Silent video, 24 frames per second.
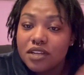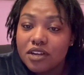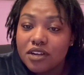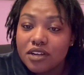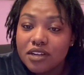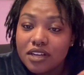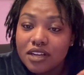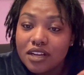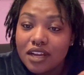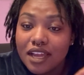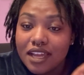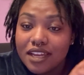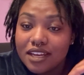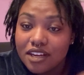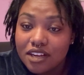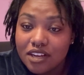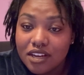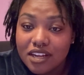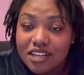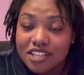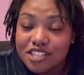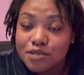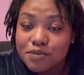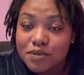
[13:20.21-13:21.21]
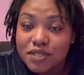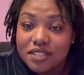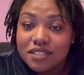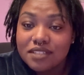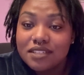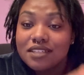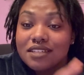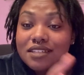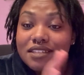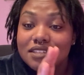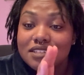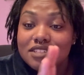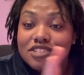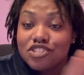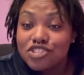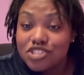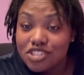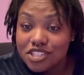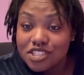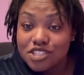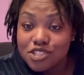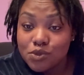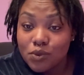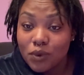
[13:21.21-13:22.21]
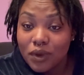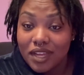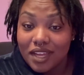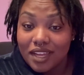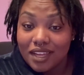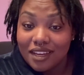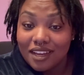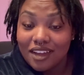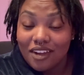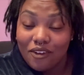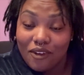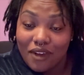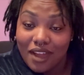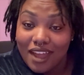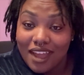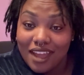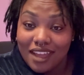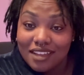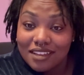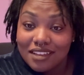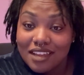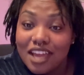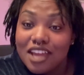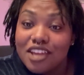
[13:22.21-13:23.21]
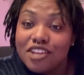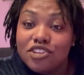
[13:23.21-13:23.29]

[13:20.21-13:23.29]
her and her husband, she's queen, okay?